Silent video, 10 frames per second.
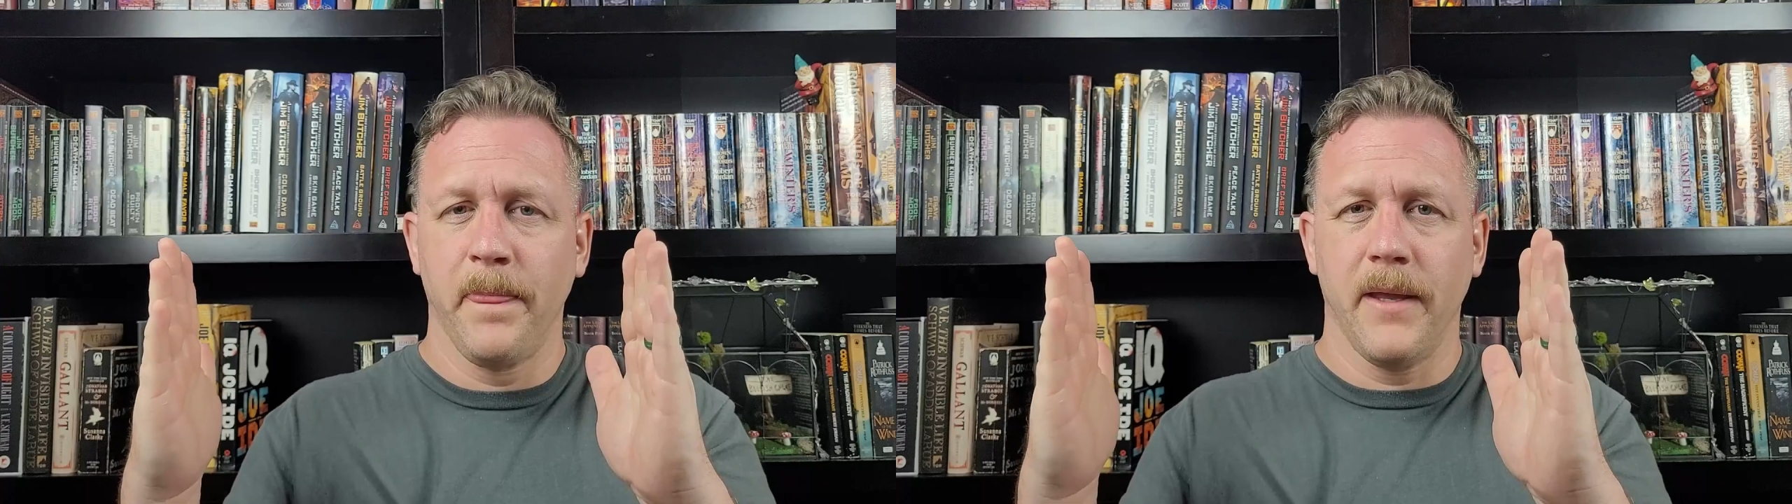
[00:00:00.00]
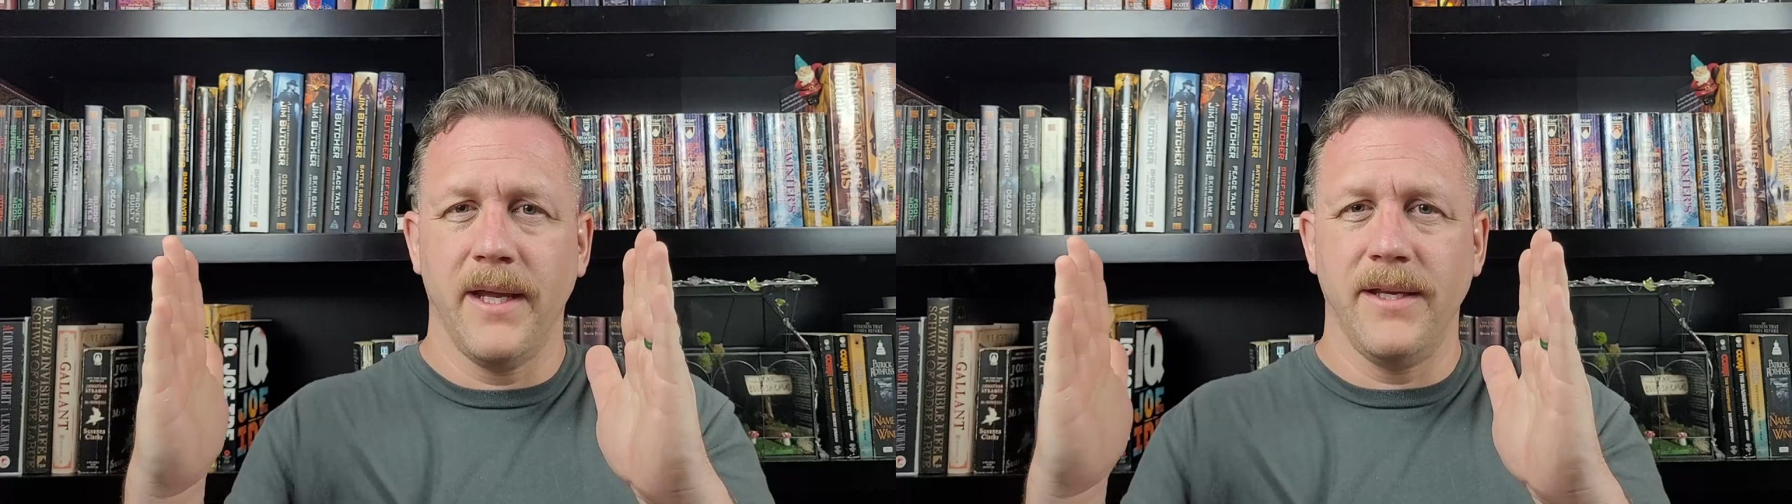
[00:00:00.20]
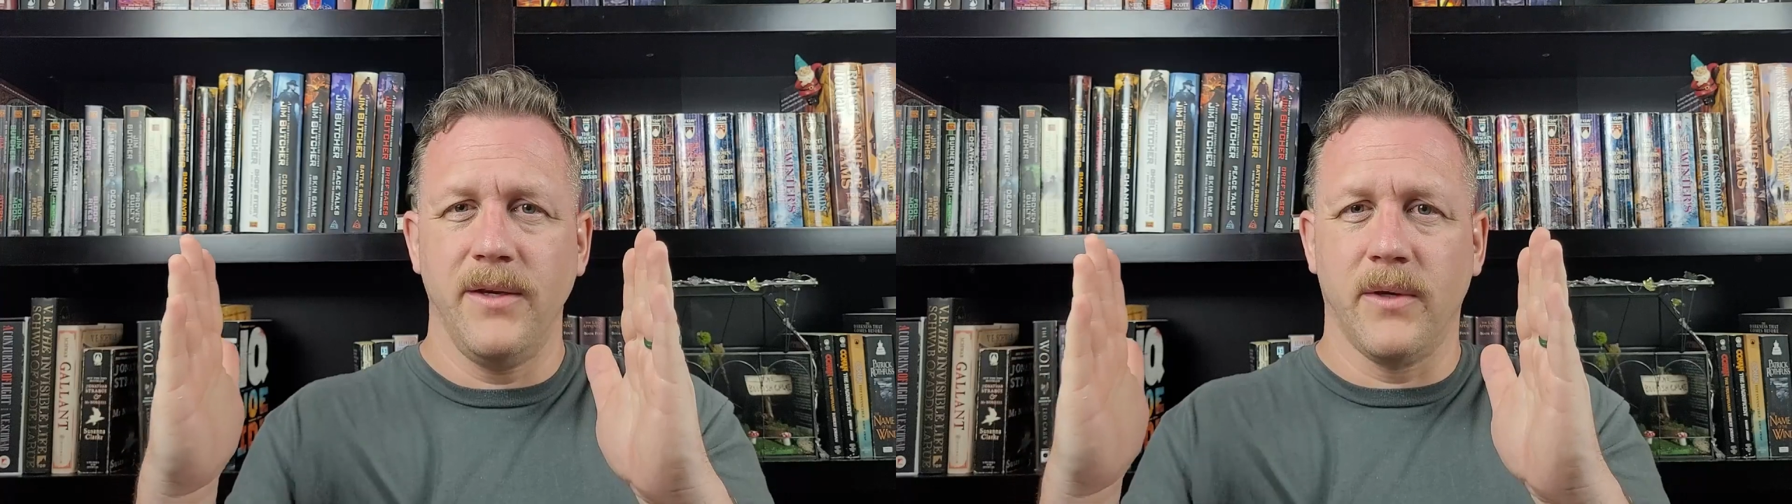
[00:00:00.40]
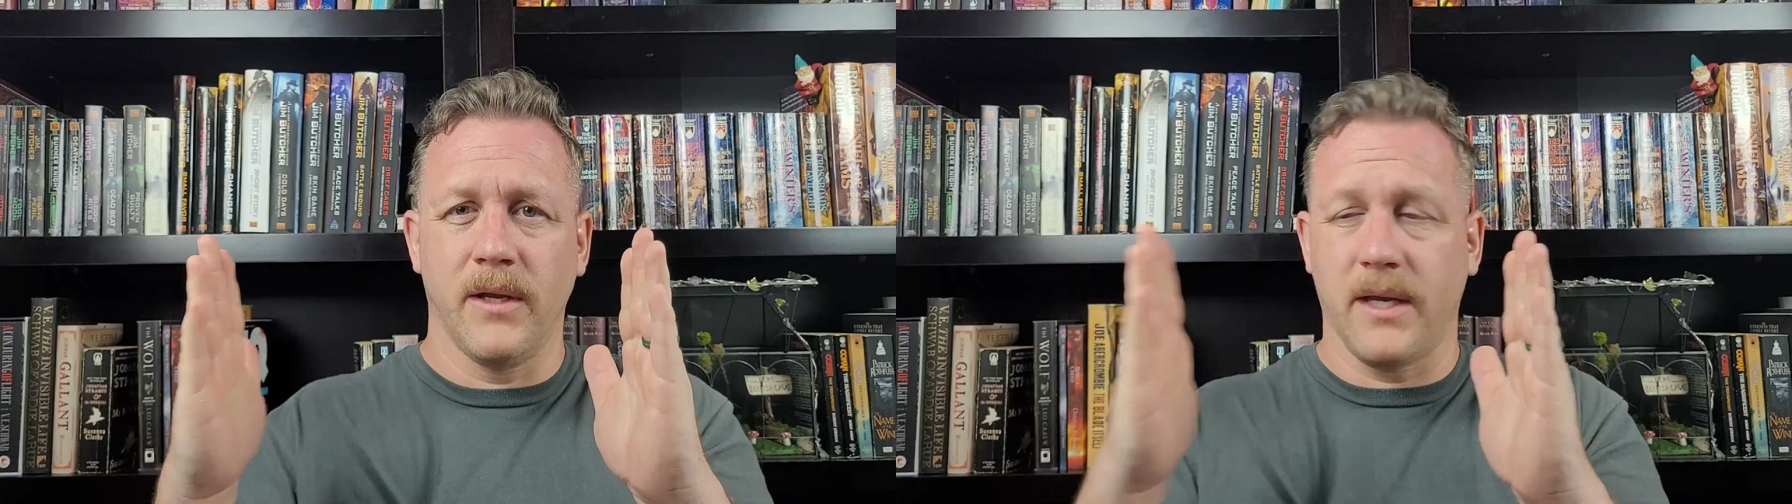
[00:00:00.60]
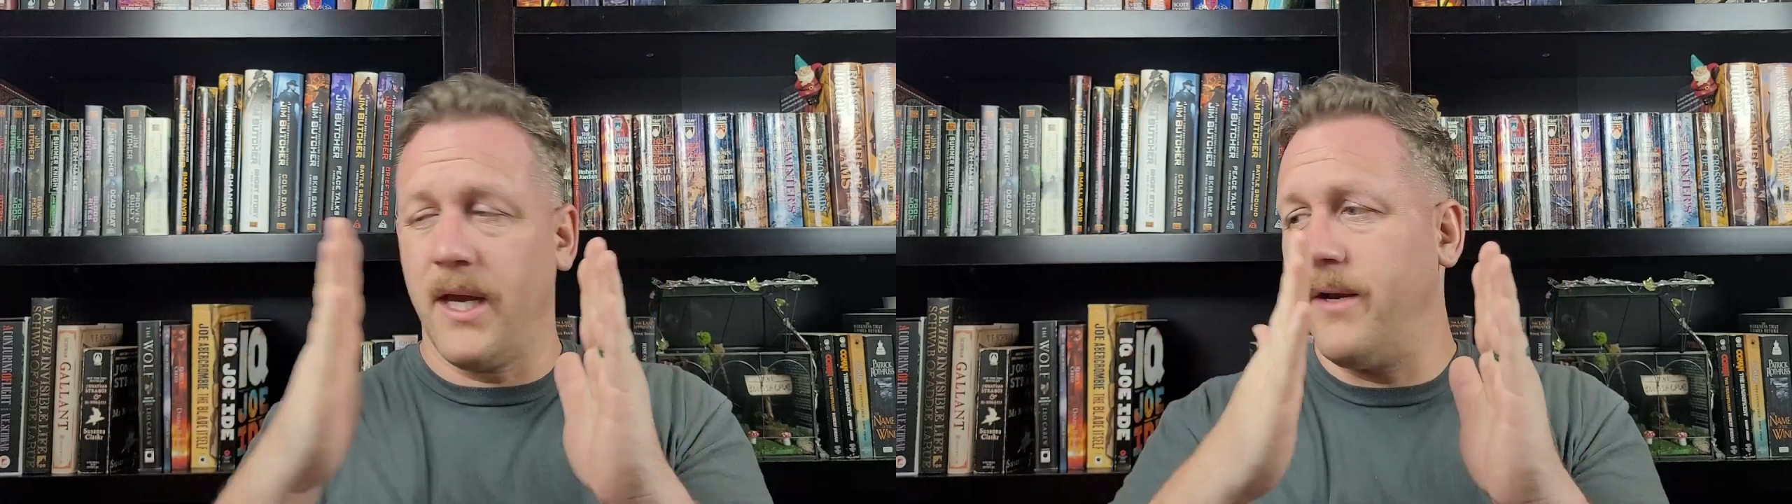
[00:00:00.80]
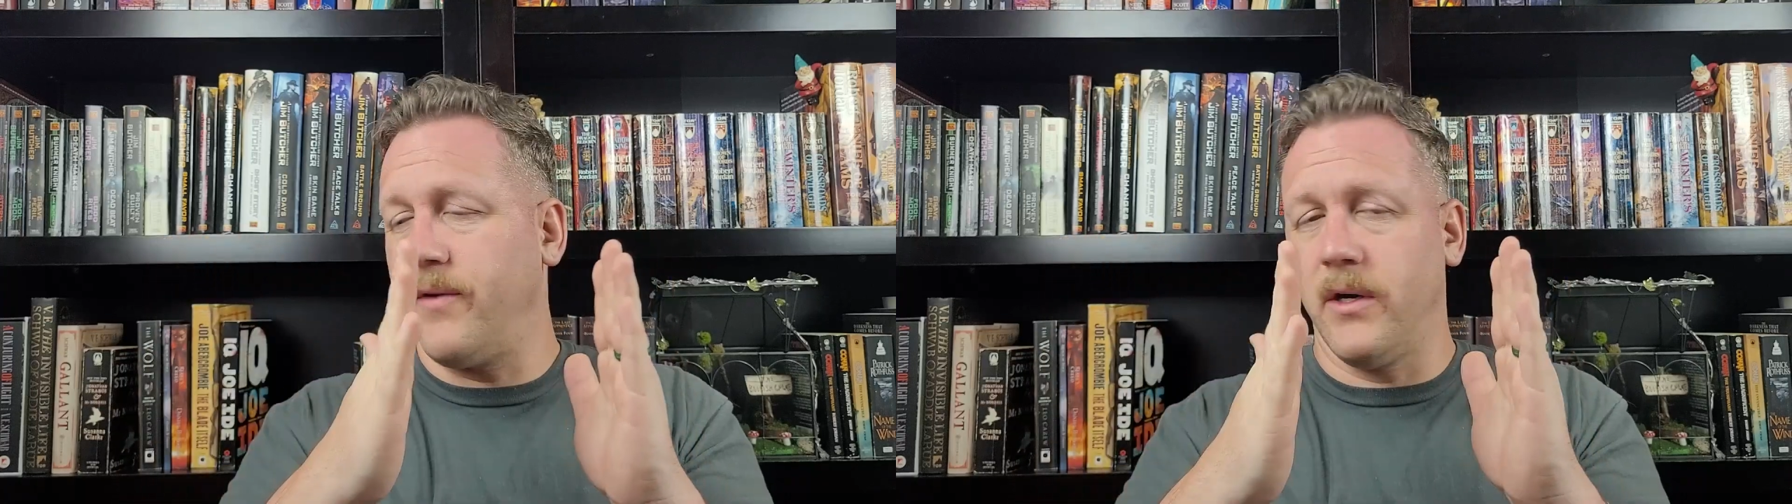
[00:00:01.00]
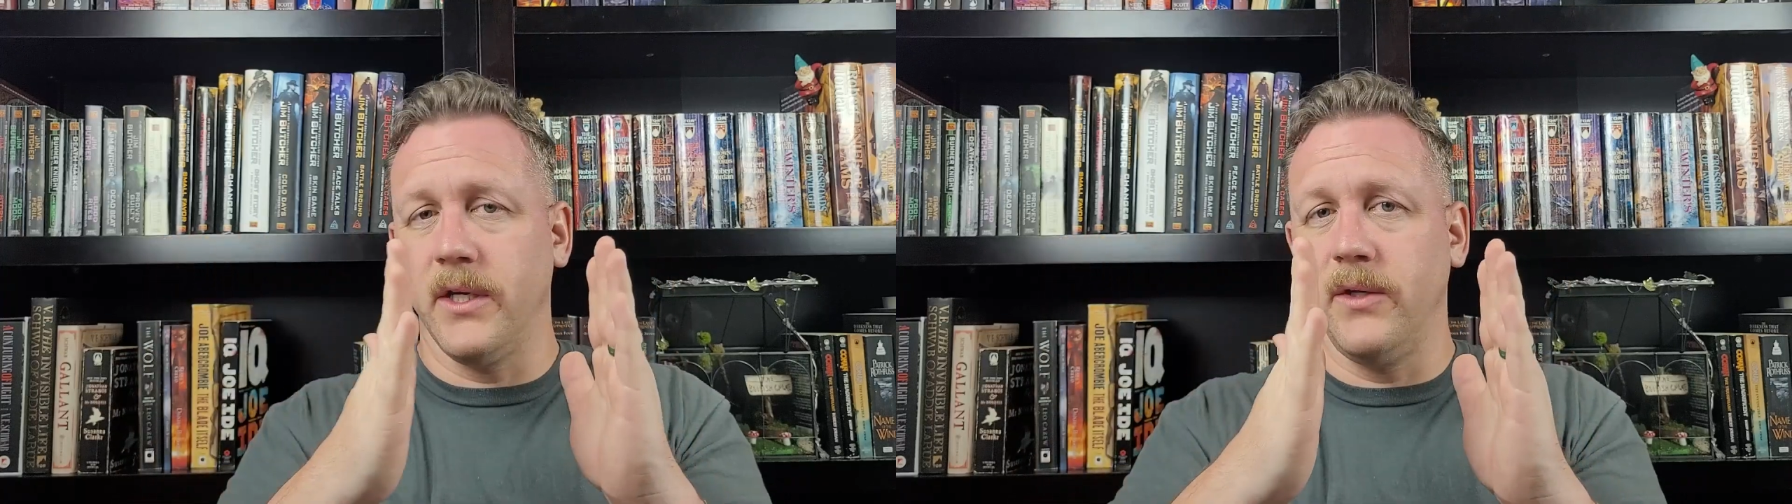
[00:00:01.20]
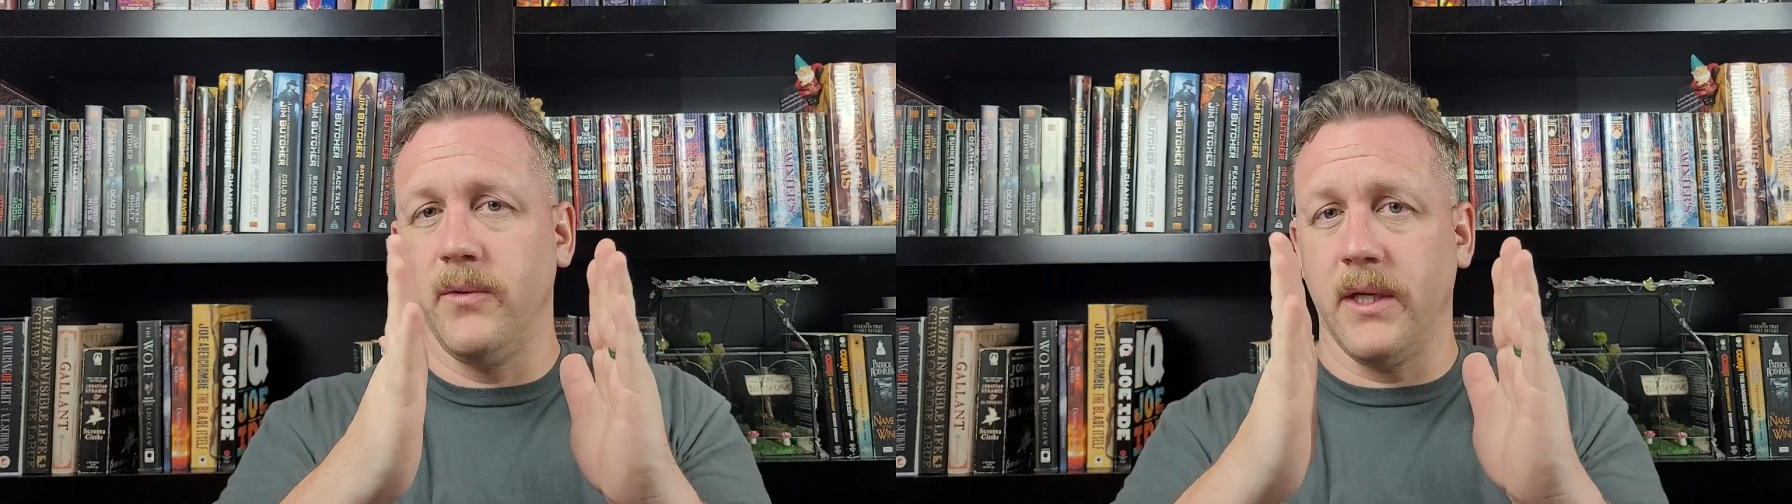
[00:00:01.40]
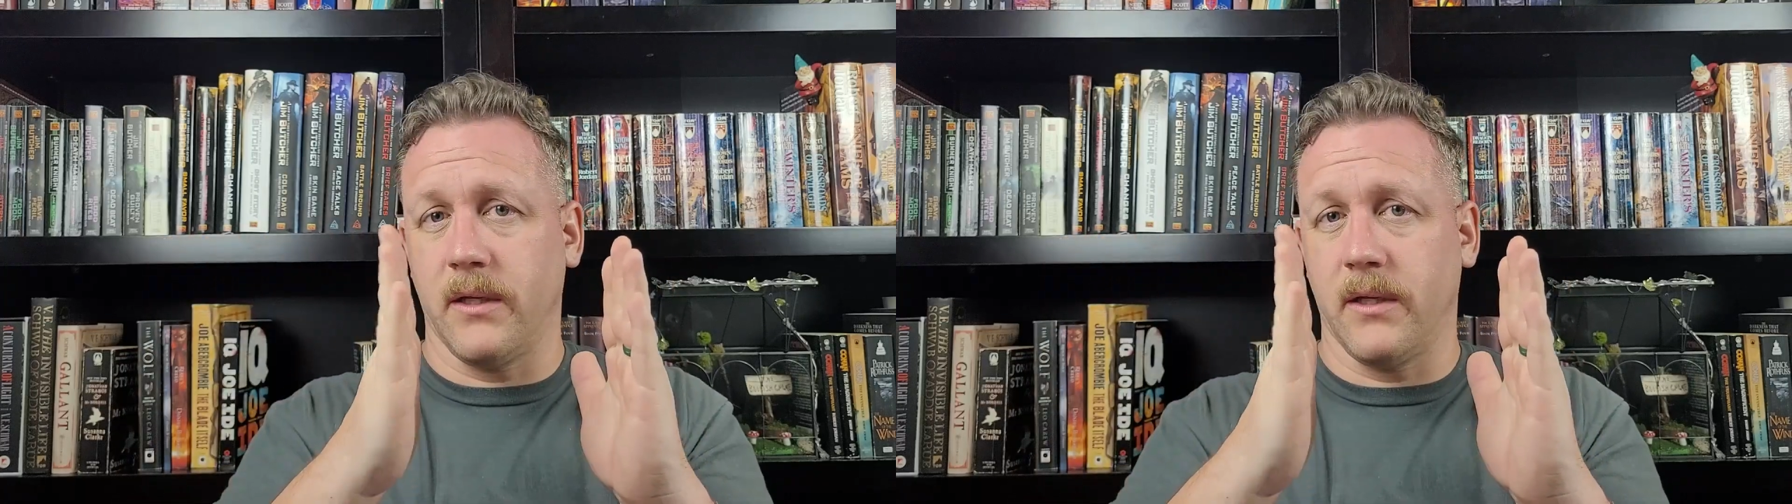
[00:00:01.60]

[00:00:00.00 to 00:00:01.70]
And you could kind of argue that